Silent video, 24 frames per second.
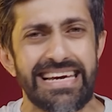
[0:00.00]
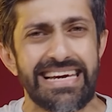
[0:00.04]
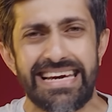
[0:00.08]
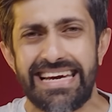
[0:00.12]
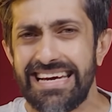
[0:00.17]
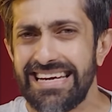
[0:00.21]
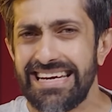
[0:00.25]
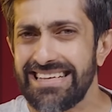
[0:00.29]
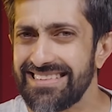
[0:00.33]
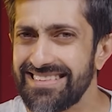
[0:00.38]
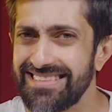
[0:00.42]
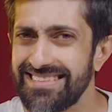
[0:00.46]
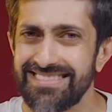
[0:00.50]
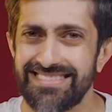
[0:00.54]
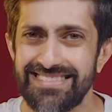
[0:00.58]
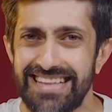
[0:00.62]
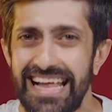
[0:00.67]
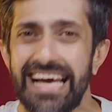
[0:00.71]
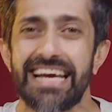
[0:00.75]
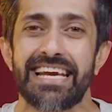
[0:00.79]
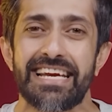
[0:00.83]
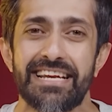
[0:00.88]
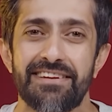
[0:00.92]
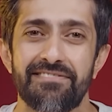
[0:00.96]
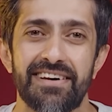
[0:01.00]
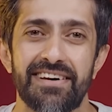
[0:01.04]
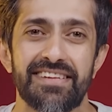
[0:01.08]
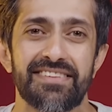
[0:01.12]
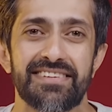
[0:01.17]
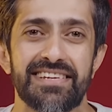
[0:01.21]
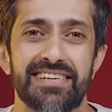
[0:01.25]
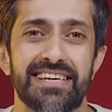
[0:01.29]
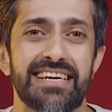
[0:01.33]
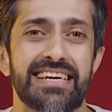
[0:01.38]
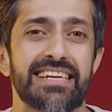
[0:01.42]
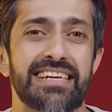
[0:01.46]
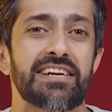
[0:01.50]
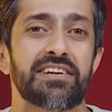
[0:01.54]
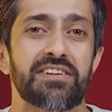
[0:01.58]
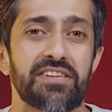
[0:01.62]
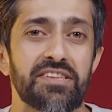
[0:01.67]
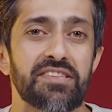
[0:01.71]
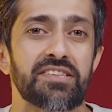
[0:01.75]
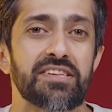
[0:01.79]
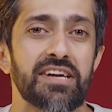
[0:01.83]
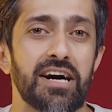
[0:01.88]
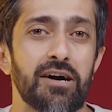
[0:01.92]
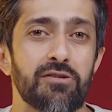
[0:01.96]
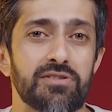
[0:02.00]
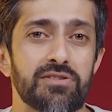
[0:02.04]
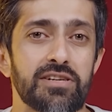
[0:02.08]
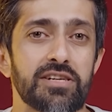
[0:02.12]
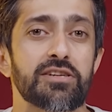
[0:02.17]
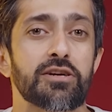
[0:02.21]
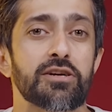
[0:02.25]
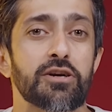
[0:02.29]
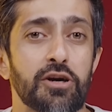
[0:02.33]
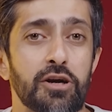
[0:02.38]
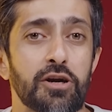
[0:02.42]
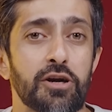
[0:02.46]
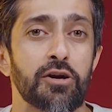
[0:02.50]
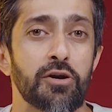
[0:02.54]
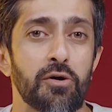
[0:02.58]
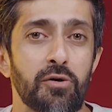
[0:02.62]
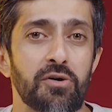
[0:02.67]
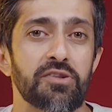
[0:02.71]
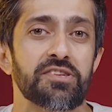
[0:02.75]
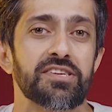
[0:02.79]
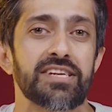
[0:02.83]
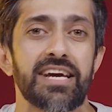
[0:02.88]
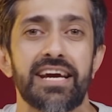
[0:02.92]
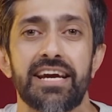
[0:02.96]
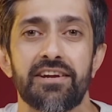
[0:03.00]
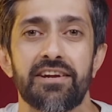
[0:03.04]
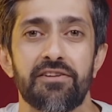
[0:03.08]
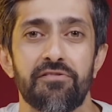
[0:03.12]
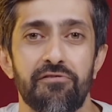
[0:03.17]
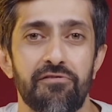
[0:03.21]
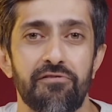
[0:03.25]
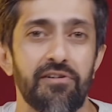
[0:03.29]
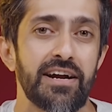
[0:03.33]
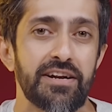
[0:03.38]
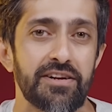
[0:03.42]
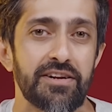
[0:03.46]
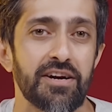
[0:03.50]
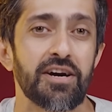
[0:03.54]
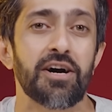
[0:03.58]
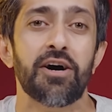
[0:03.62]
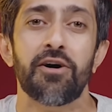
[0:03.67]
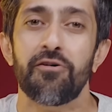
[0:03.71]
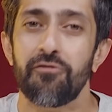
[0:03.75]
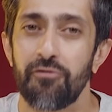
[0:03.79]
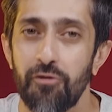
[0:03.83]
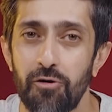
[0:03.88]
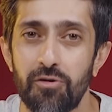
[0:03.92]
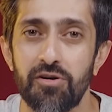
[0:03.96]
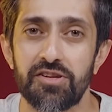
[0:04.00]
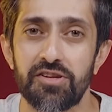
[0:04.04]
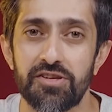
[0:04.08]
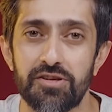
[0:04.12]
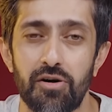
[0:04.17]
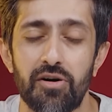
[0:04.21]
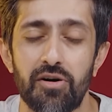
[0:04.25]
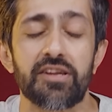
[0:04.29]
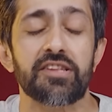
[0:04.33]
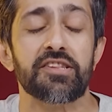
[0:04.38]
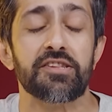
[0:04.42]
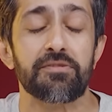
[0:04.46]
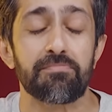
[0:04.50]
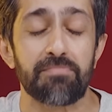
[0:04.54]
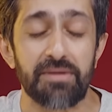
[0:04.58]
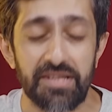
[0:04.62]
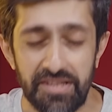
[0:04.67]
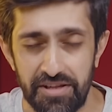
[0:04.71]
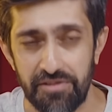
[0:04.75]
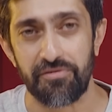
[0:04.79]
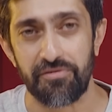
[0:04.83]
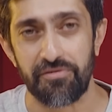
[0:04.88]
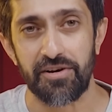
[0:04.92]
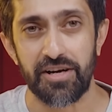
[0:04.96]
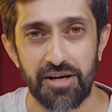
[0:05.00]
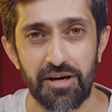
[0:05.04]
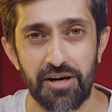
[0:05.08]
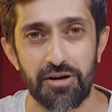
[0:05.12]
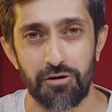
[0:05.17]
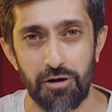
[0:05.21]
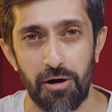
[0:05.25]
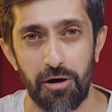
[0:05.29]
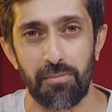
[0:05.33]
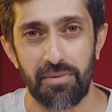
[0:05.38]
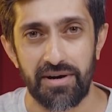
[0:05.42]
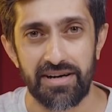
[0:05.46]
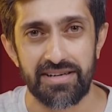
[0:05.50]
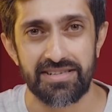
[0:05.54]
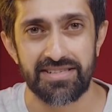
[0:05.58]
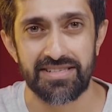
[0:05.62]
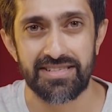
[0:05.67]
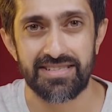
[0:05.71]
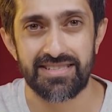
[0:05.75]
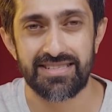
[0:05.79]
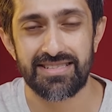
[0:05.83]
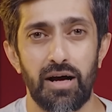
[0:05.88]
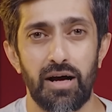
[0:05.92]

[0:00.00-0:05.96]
It's like investing in a discounted, closed-end fund focused on a specific conglomerate.